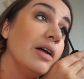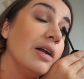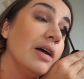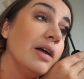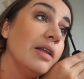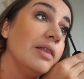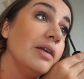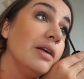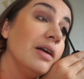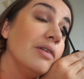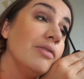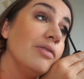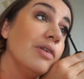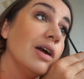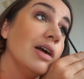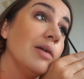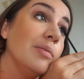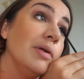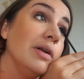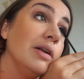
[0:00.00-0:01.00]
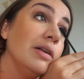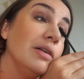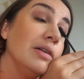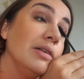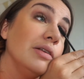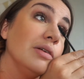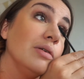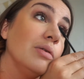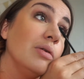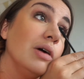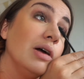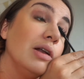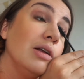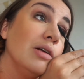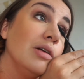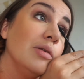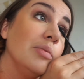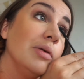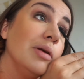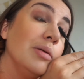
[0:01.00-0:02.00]
I think I've recommended it to quite a
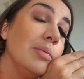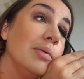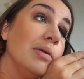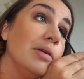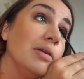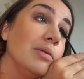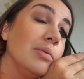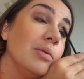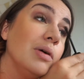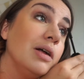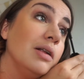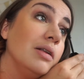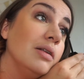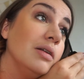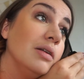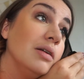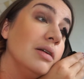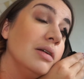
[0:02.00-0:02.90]
lot of people as well.